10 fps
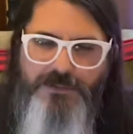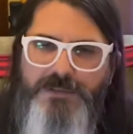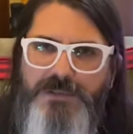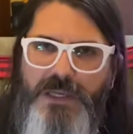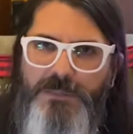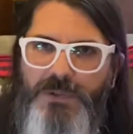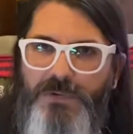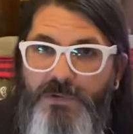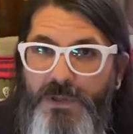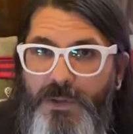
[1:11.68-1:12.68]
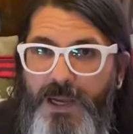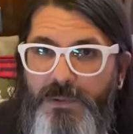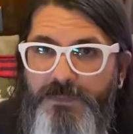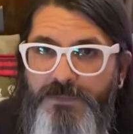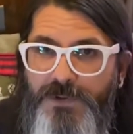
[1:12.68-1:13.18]
debut solo
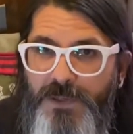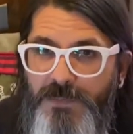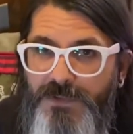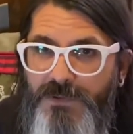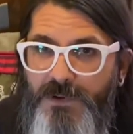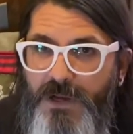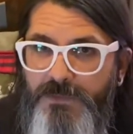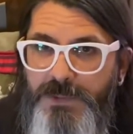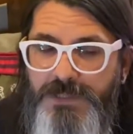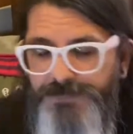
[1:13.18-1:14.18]
album from Mr. Crosby,